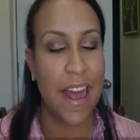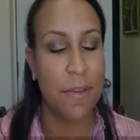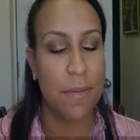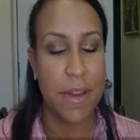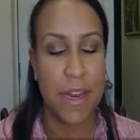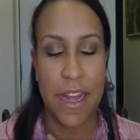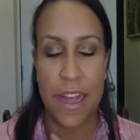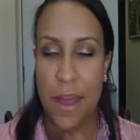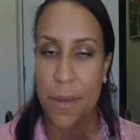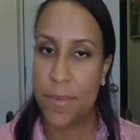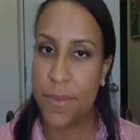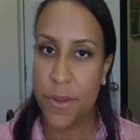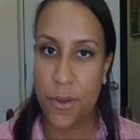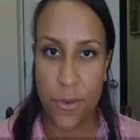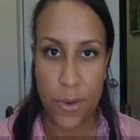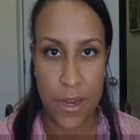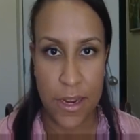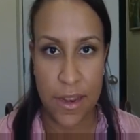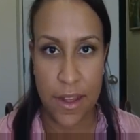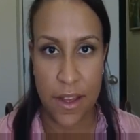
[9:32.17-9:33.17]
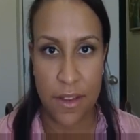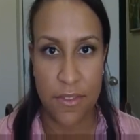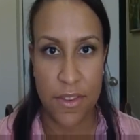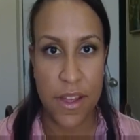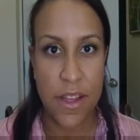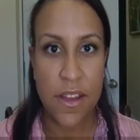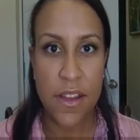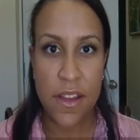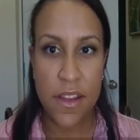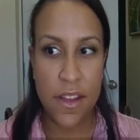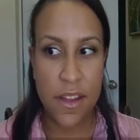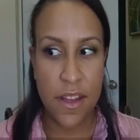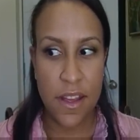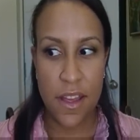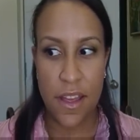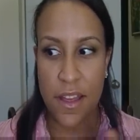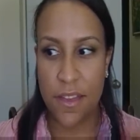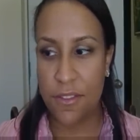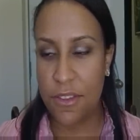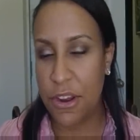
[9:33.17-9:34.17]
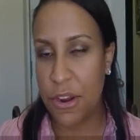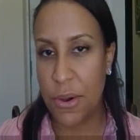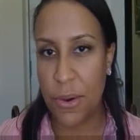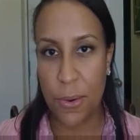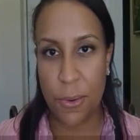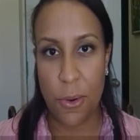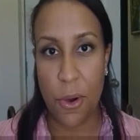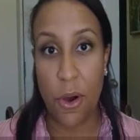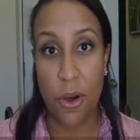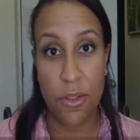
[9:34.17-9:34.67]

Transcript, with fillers: I mean, I absolutely love you know,